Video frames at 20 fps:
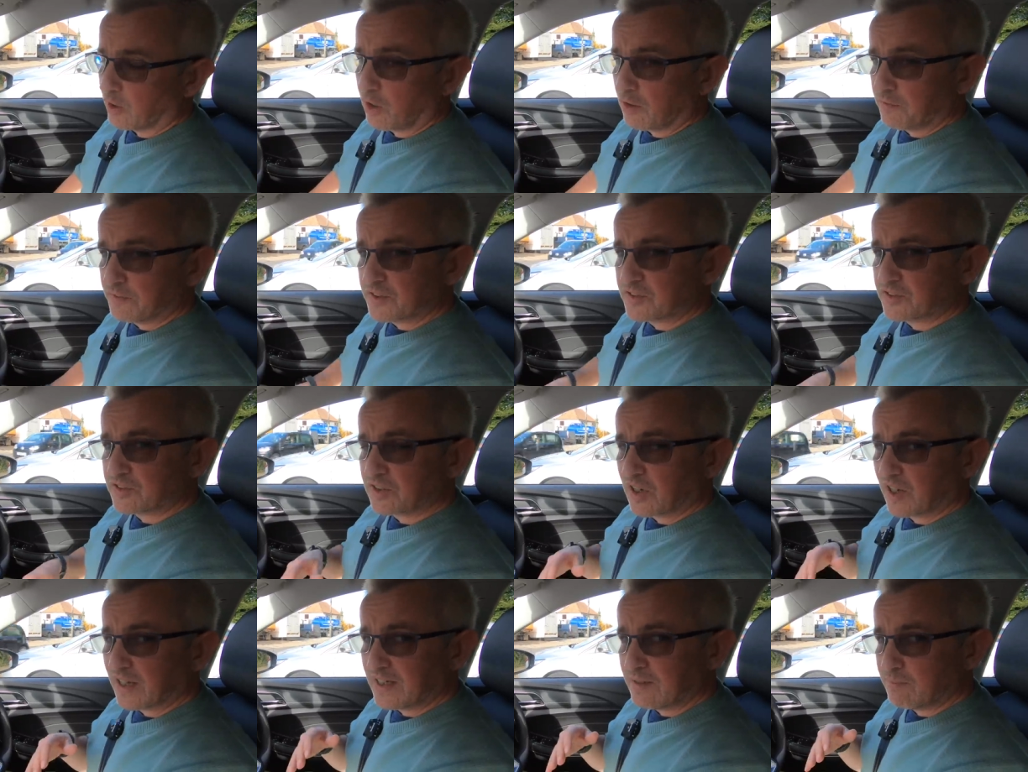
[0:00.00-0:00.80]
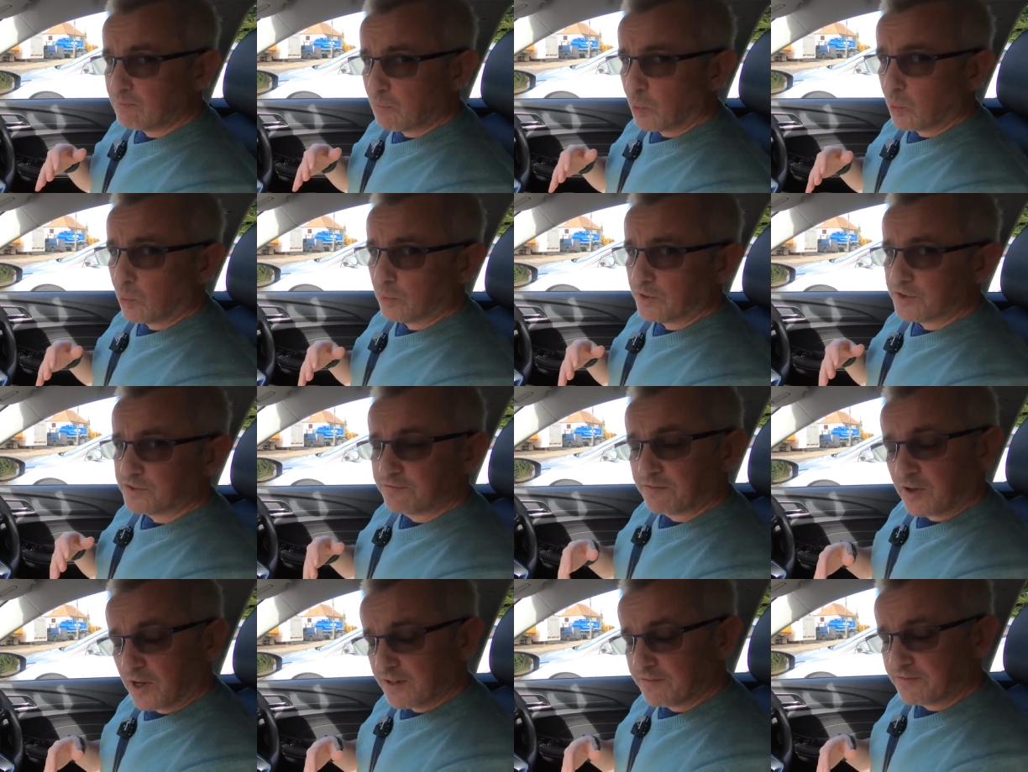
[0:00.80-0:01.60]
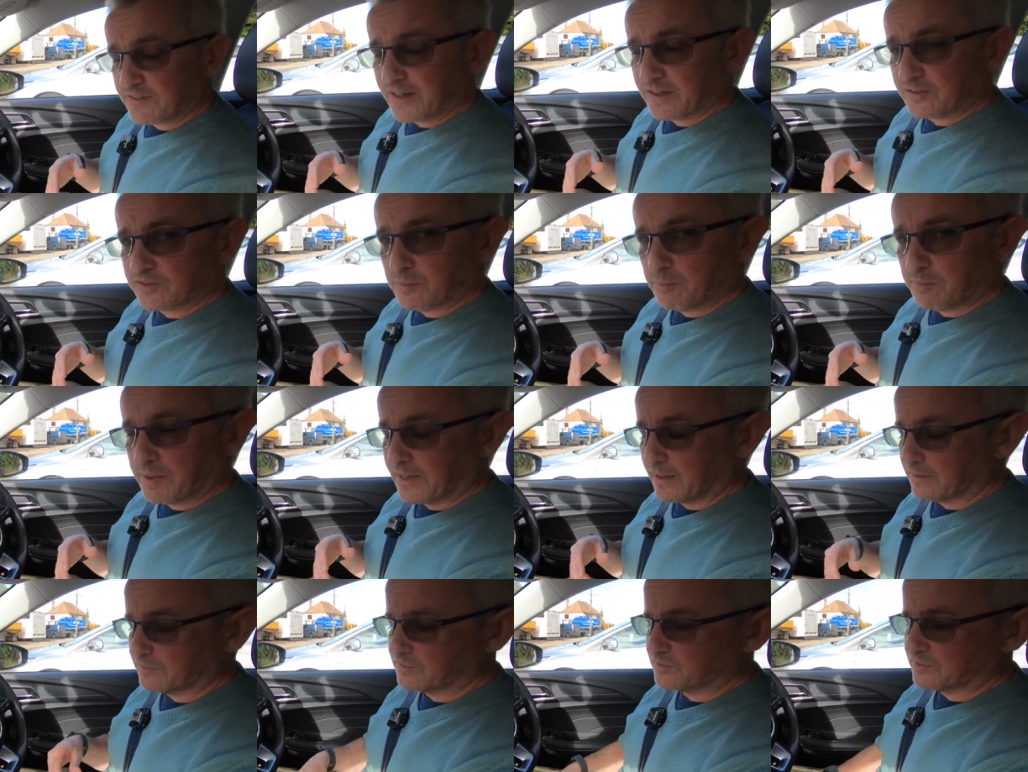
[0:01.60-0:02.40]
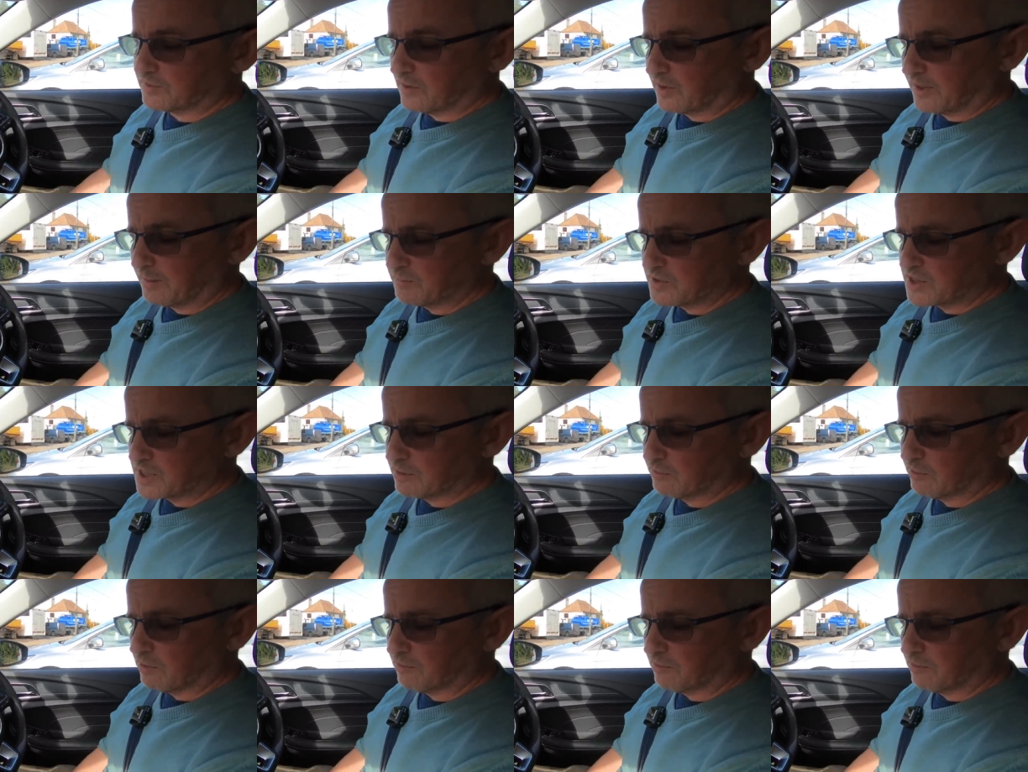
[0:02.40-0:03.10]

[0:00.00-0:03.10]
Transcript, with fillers: offers slightly more. It's £5,000 that MG are